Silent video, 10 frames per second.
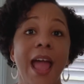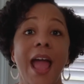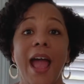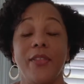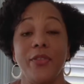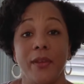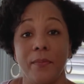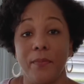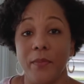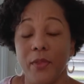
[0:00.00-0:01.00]
And the
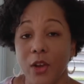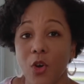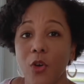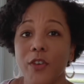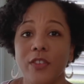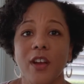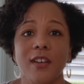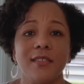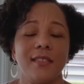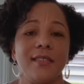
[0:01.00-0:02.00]
covert
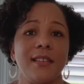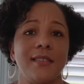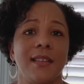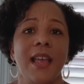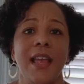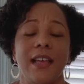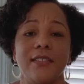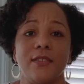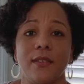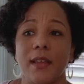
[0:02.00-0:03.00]
narcissist
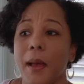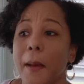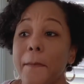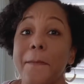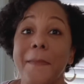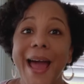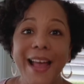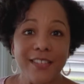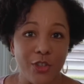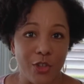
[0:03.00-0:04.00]
is a
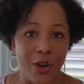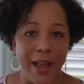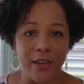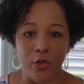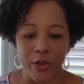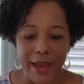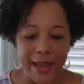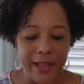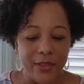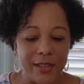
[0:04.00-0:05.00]
master at
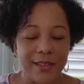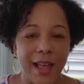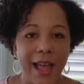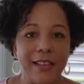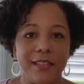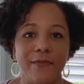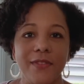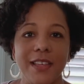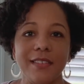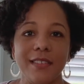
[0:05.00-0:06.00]
creating these kinds of
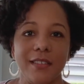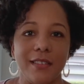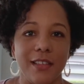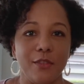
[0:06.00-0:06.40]
distances